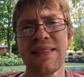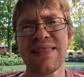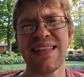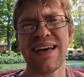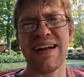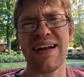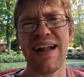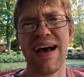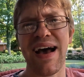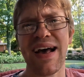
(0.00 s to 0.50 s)

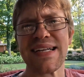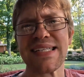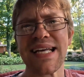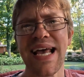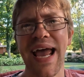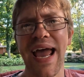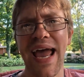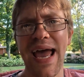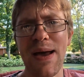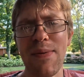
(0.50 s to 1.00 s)
They're not
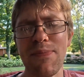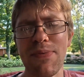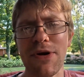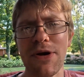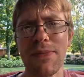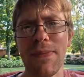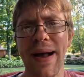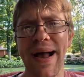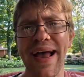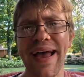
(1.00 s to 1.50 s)

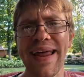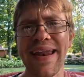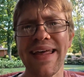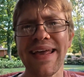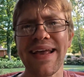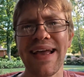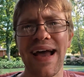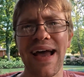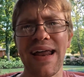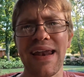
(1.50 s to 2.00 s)
hampered by
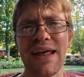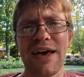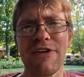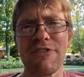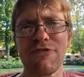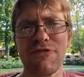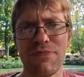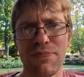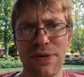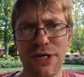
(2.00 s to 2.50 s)
any kind
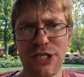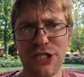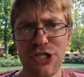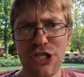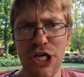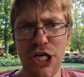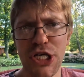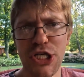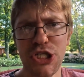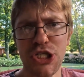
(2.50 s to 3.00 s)
of
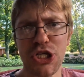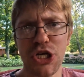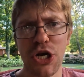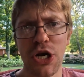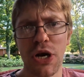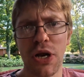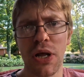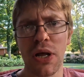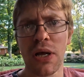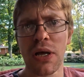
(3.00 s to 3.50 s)

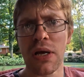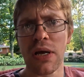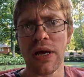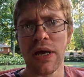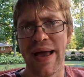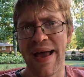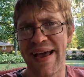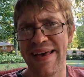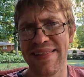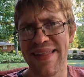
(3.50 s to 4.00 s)
position,
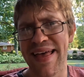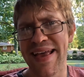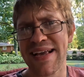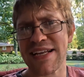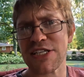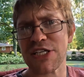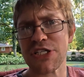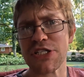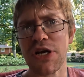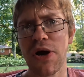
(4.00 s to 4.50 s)
and they
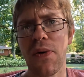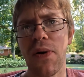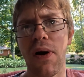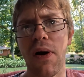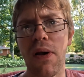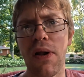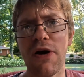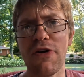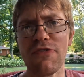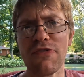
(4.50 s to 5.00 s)
can just go
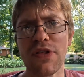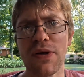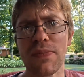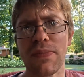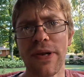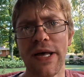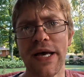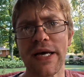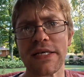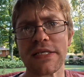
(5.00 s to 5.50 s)
all over the
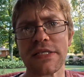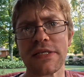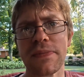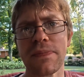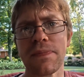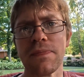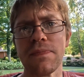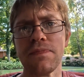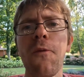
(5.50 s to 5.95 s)
place.